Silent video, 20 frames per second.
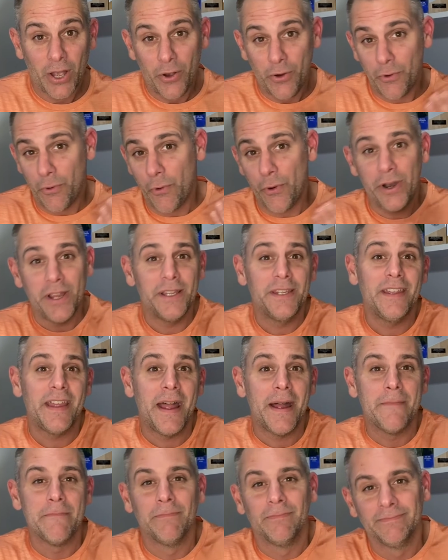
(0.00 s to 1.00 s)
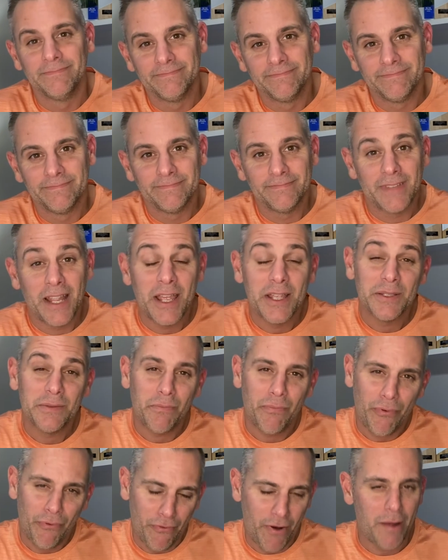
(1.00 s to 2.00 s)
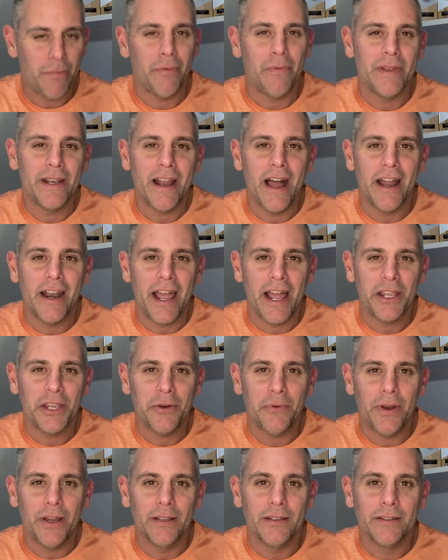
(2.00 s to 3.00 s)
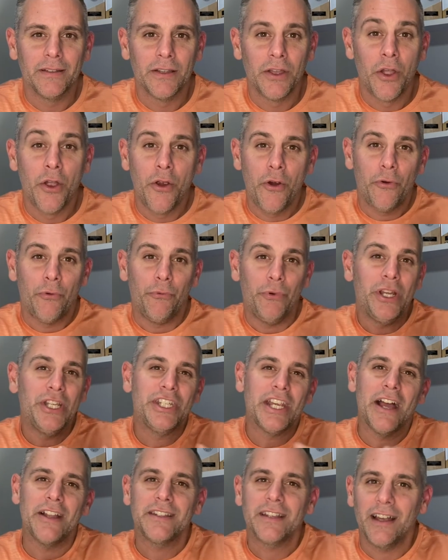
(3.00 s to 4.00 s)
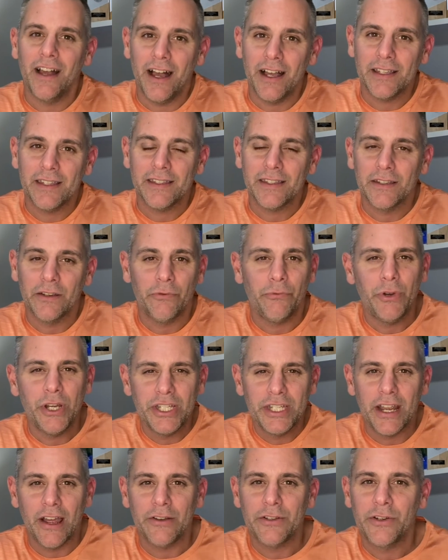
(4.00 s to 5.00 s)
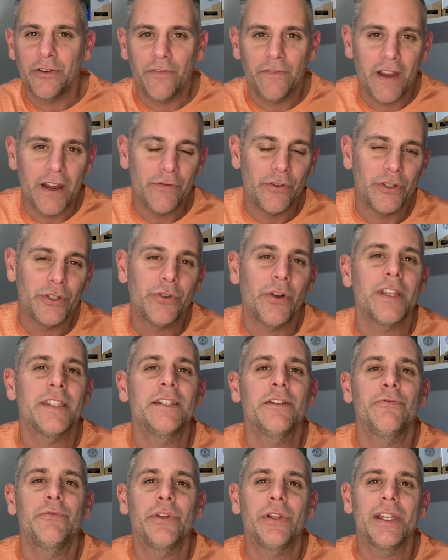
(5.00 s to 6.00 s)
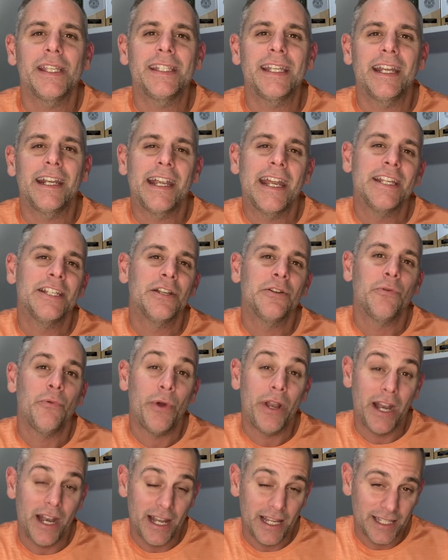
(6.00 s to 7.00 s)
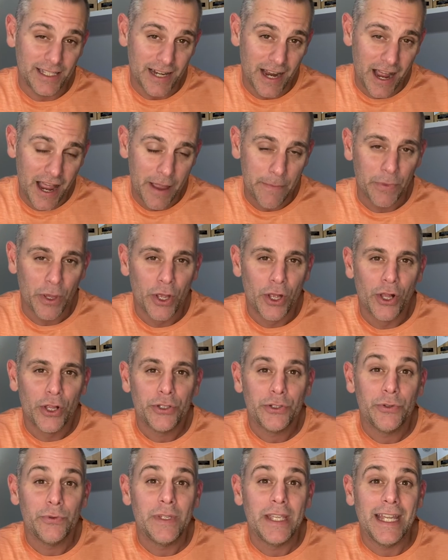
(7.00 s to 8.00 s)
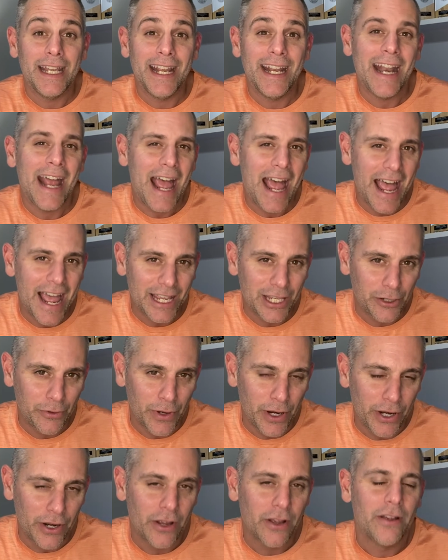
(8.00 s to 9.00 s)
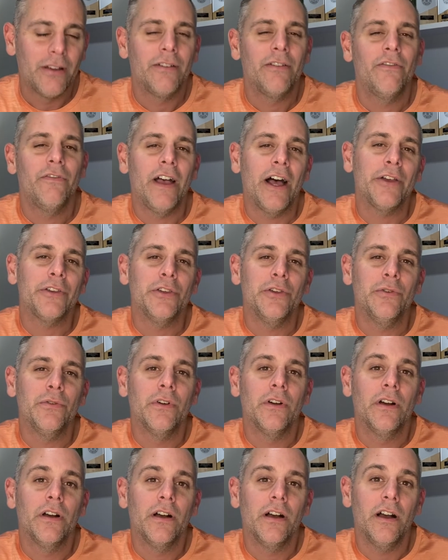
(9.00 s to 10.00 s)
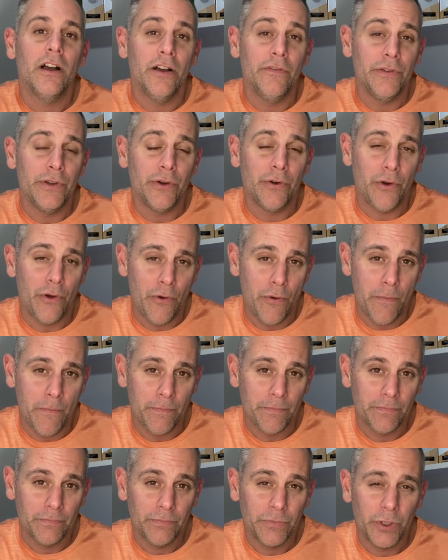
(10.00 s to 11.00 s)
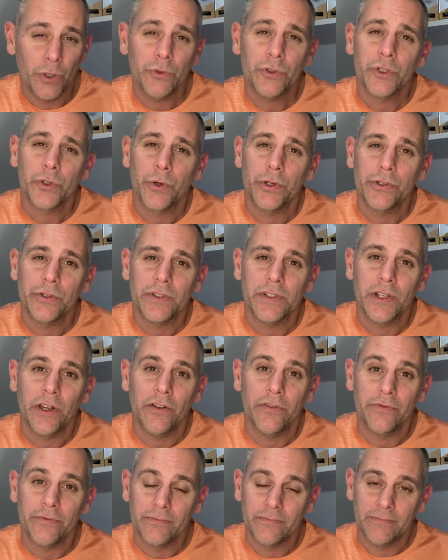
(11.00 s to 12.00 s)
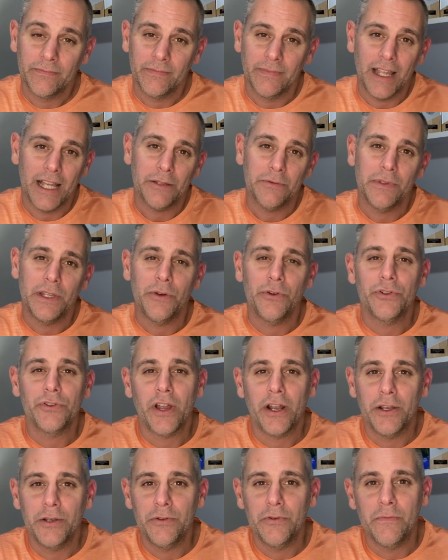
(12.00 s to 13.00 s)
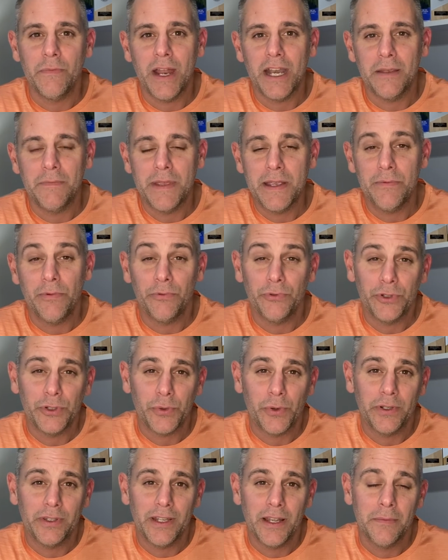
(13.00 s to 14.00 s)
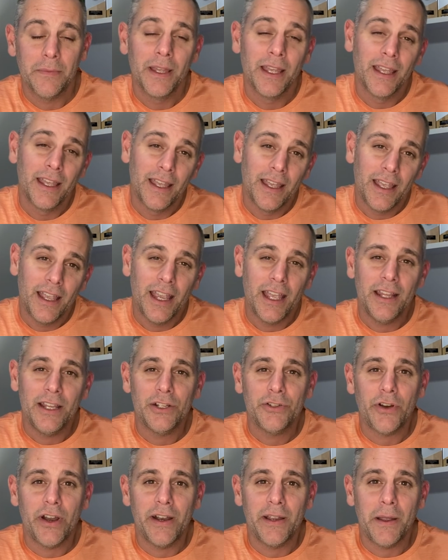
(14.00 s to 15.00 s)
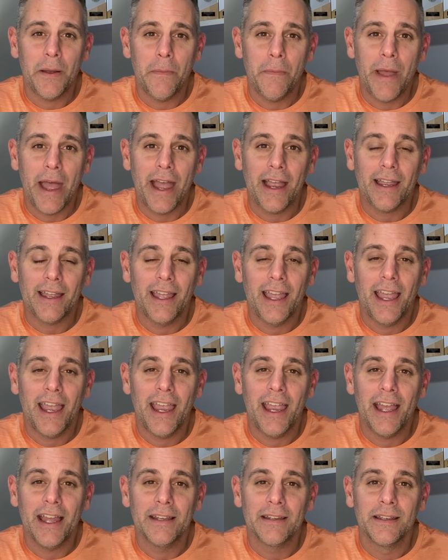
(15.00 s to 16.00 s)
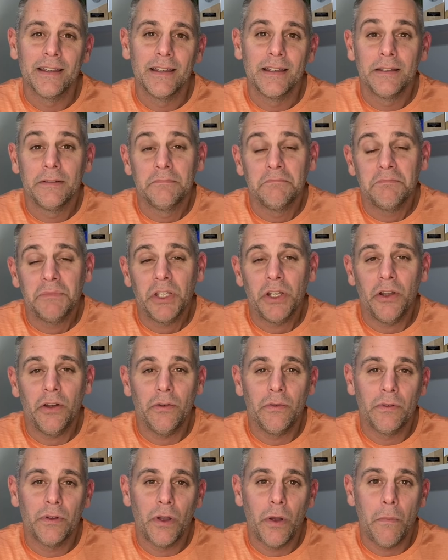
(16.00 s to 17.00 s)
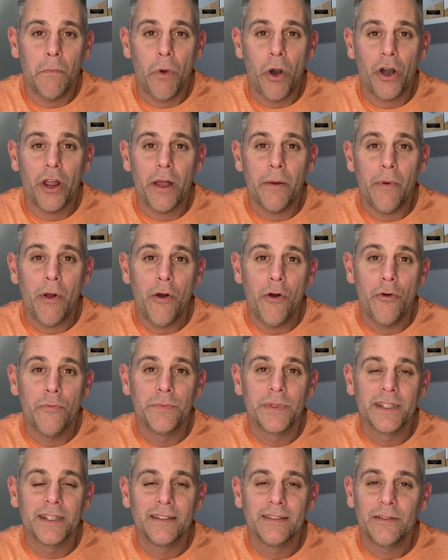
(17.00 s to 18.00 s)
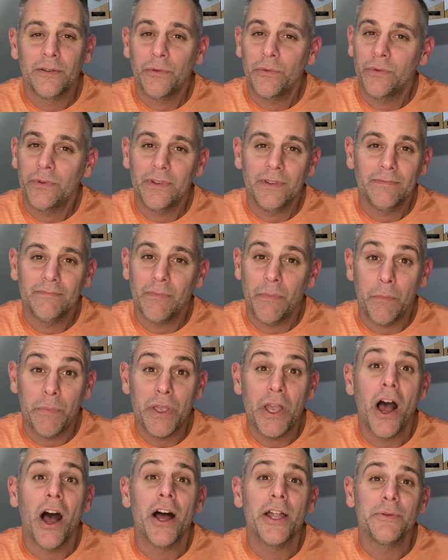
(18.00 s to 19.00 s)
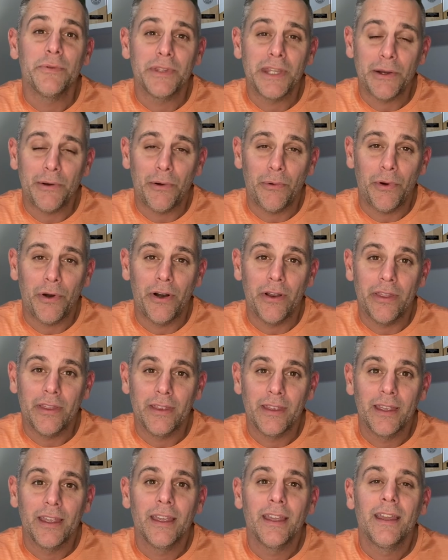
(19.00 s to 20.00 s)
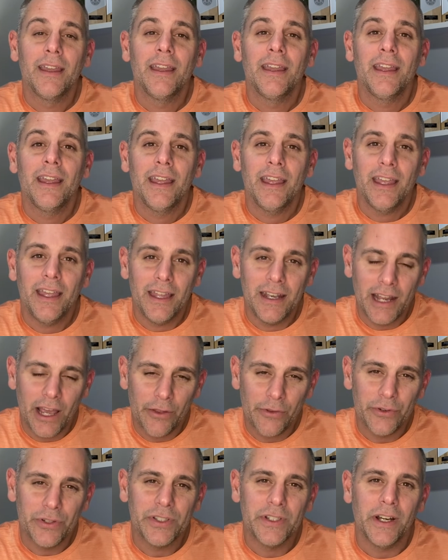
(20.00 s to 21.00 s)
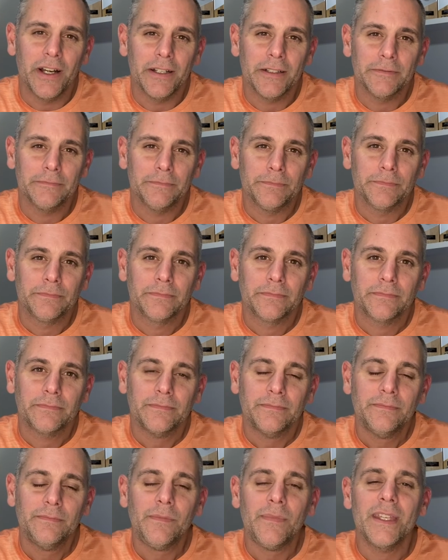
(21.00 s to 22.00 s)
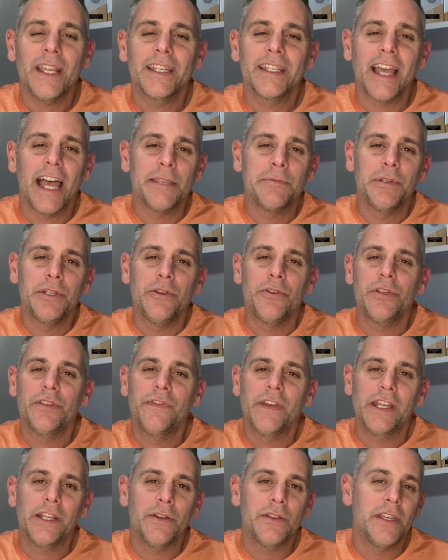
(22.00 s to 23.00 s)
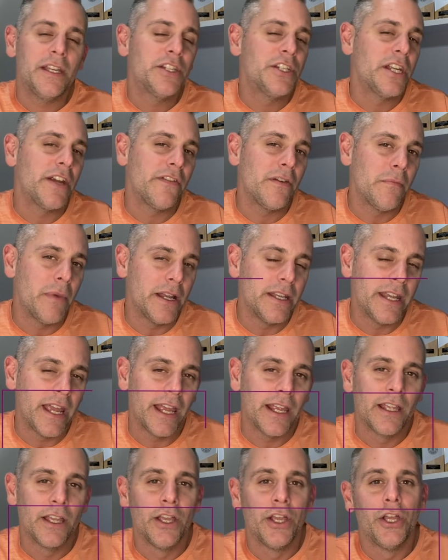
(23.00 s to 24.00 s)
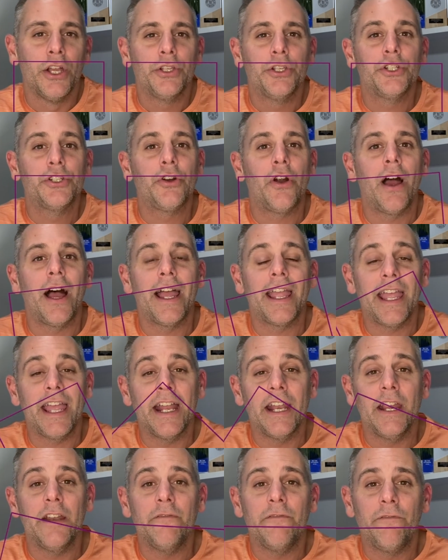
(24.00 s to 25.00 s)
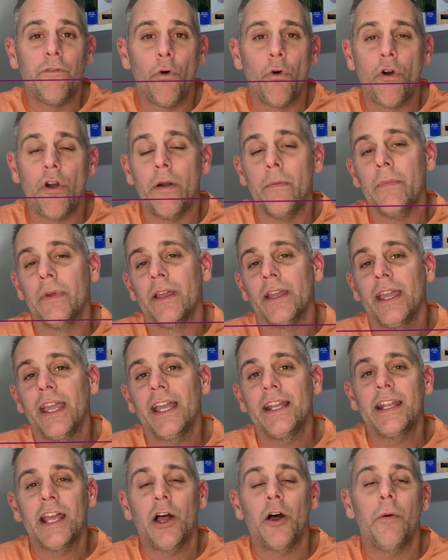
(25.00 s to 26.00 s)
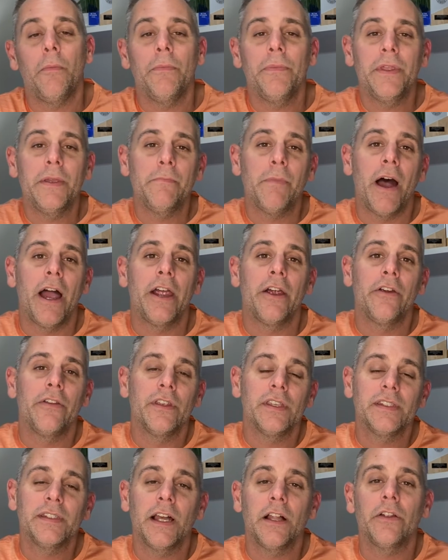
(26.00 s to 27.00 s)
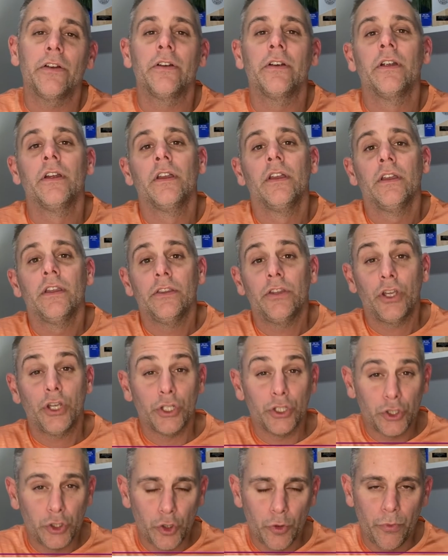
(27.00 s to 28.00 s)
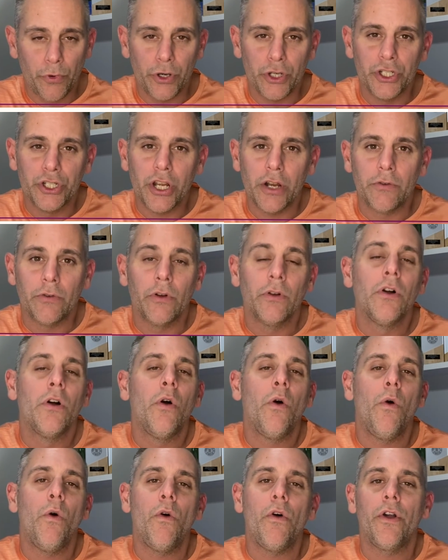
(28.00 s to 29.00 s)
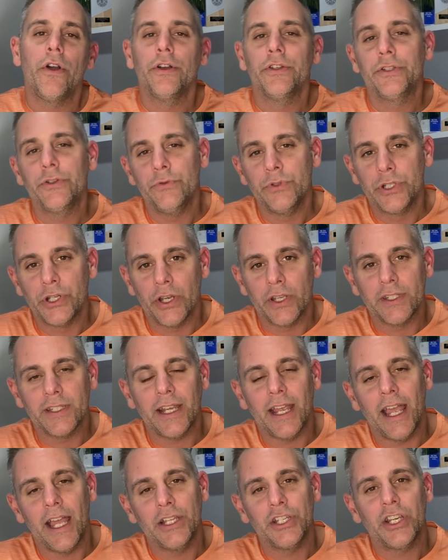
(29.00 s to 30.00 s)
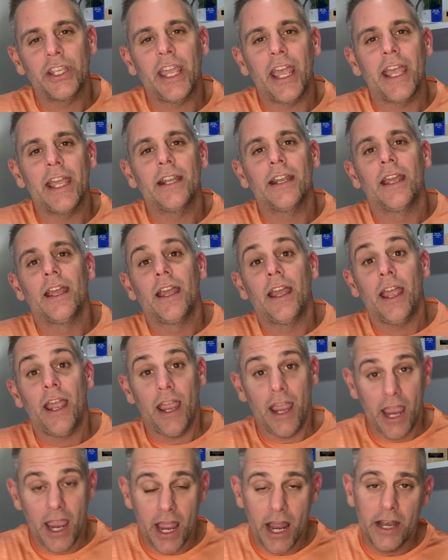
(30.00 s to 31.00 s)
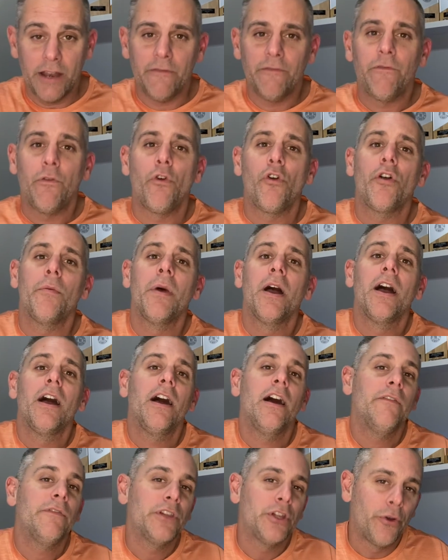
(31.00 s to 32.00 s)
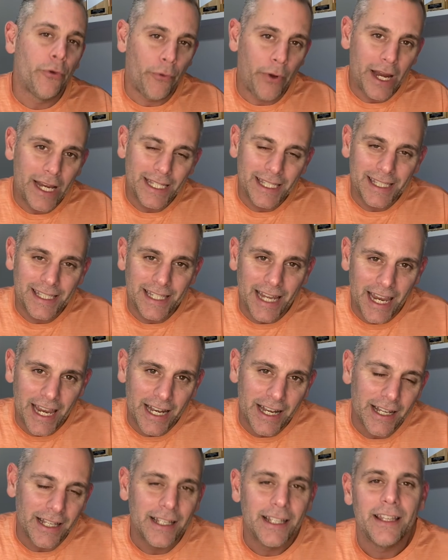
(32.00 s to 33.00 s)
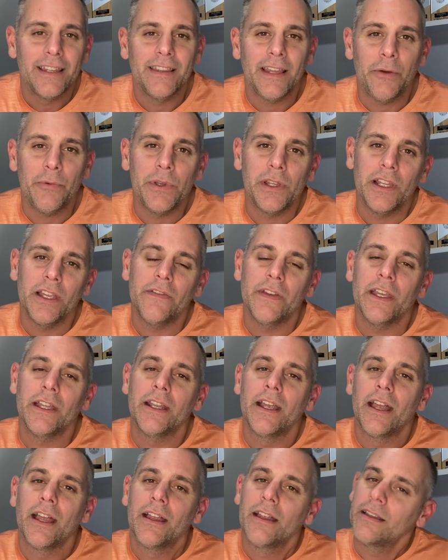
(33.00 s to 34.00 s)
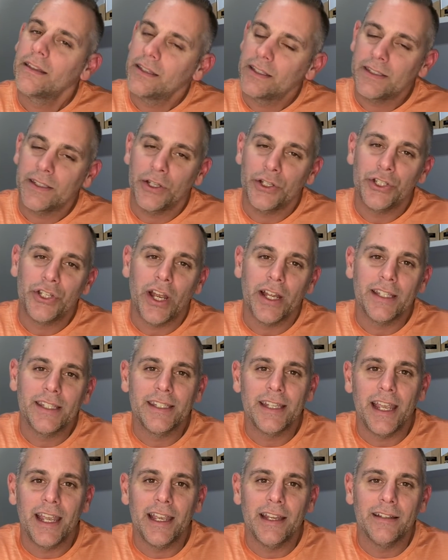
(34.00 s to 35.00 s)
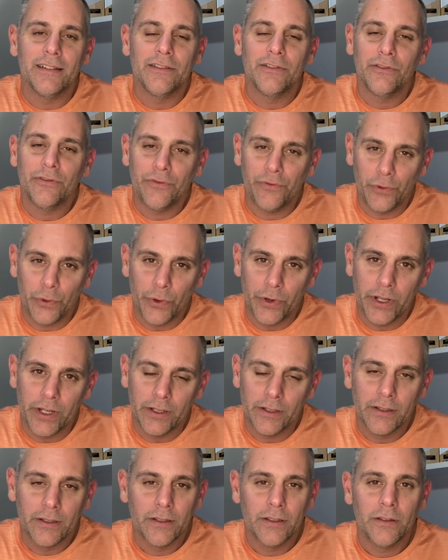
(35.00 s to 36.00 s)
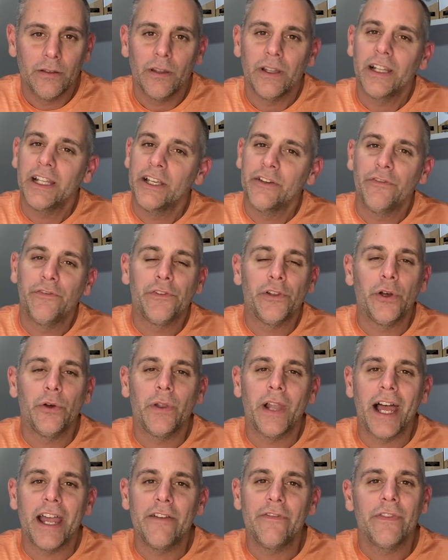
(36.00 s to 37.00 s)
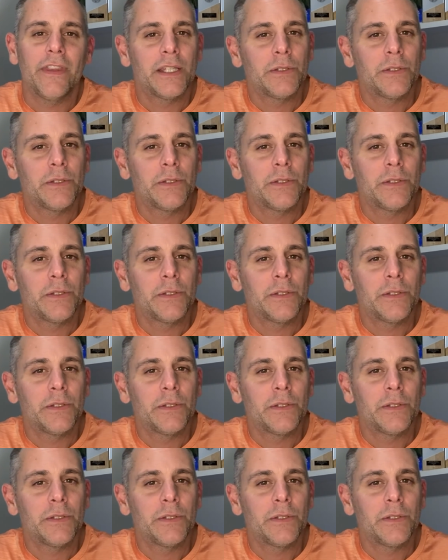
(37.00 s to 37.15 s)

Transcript: according to them, it's probably not accurate. Reach out to us, reach out to your favorite trusted real estate agent when it is time to get an accurate value of your home. Don't short yourself. That's what they were trying to do to many people was short them and then trying to come back and, you know, mark up homes beyond what they were worth, and now they're stuck. Guys, we do these videos each and every Monday to try and inform and help the buyer, the seller, the consumer in general, or to just educate and inform of the great state that we live in, the Sunshine State, Florida. Live Flow Life,